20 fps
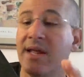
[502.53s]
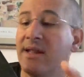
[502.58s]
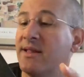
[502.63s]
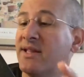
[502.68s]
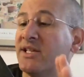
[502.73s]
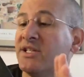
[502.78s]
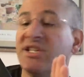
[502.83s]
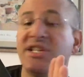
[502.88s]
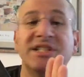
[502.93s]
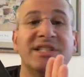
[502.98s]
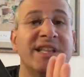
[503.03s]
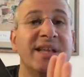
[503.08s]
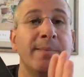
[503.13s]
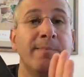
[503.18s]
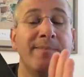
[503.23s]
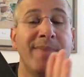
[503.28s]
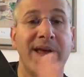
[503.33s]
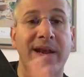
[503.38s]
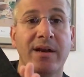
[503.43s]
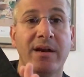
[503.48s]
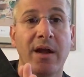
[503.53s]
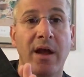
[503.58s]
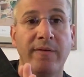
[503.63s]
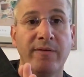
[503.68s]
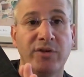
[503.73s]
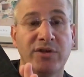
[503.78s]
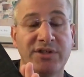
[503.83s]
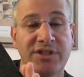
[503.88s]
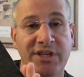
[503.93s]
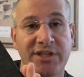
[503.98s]
This is the
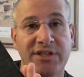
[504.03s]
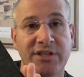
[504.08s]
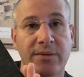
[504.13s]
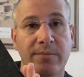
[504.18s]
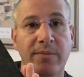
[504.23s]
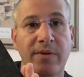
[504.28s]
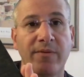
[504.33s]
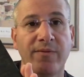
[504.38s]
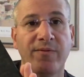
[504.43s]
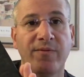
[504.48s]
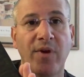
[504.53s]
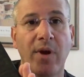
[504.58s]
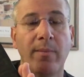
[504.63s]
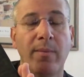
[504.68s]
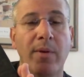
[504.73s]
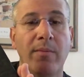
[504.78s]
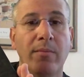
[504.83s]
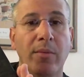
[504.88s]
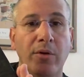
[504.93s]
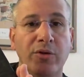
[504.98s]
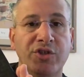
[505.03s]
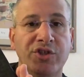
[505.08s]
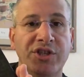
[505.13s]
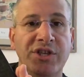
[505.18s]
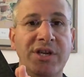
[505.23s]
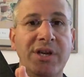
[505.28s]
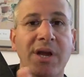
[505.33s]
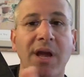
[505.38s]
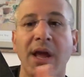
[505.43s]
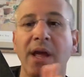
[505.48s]
MetaCover system from
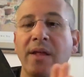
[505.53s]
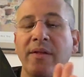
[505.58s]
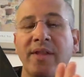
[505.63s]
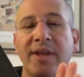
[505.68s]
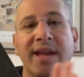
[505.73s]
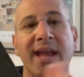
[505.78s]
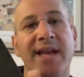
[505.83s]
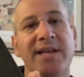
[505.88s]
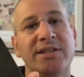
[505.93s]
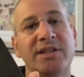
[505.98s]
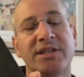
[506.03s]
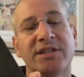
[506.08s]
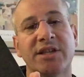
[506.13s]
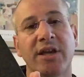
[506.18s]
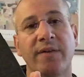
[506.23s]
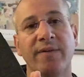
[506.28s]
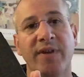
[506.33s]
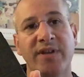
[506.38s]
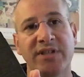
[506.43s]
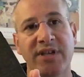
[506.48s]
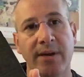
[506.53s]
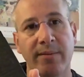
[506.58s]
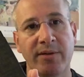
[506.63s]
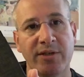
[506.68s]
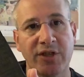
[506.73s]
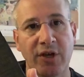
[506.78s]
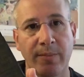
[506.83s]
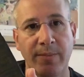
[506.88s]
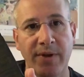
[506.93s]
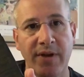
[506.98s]
Moshi. The case itself has an
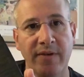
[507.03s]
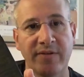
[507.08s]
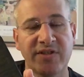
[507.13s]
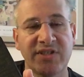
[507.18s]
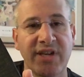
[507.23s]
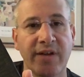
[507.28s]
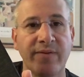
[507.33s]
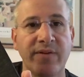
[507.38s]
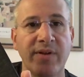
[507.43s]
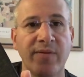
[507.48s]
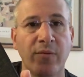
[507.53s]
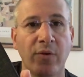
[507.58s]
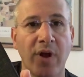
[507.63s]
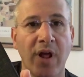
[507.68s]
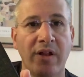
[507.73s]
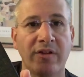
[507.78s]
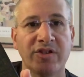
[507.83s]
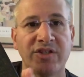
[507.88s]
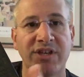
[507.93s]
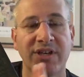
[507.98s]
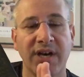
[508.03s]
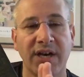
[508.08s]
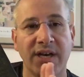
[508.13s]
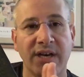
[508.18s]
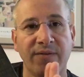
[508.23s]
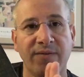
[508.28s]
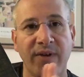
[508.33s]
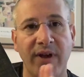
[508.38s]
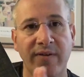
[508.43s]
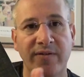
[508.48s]
MSRP of
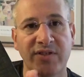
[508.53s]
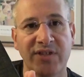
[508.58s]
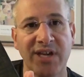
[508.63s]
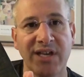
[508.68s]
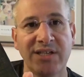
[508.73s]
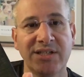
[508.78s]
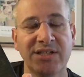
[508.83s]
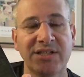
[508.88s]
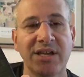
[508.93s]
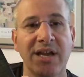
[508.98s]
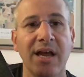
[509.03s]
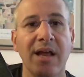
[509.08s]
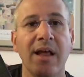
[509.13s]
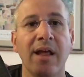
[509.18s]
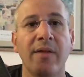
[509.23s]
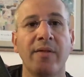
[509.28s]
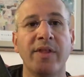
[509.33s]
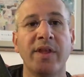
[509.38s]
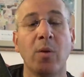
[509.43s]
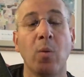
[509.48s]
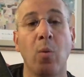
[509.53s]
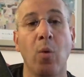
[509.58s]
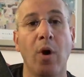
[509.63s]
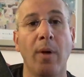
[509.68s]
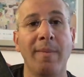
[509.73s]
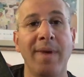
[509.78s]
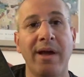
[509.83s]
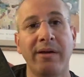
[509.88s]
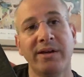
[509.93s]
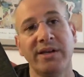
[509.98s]
$74.95. The
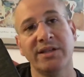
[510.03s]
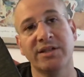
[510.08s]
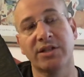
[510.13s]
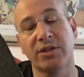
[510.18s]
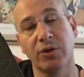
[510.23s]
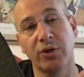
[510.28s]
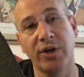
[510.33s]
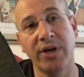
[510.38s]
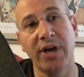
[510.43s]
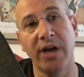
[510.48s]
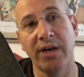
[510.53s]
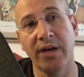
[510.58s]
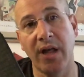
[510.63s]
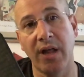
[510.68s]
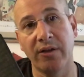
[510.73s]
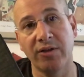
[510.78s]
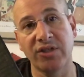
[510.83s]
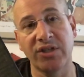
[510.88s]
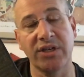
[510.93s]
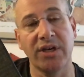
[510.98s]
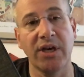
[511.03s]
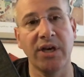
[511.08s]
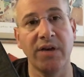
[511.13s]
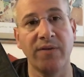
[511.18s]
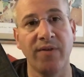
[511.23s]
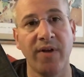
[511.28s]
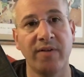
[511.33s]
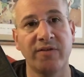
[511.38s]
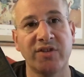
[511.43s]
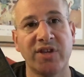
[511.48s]
wall mount is
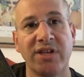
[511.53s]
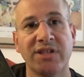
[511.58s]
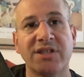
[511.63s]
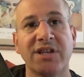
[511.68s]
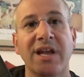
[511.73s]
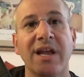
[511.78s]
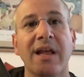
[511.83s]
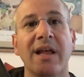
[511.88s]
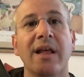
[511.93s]
$39.95.